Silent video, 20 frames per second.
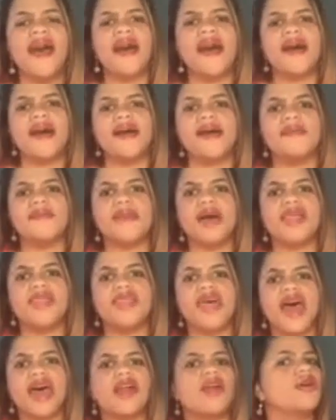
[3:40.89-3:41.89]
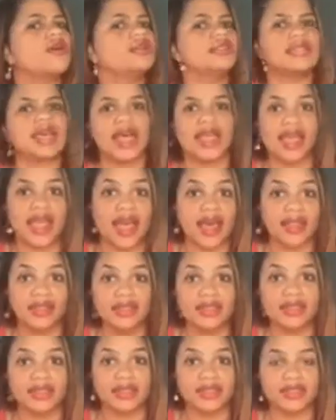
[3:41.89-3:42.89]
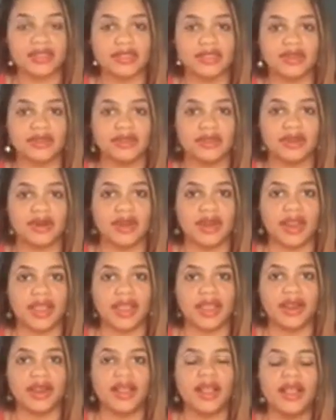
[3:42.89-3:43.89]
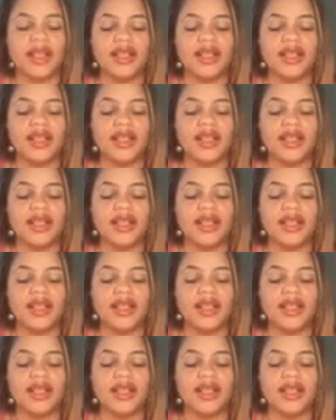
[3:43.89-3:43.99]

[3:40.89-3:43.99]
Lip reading: that are on dialysis, all right?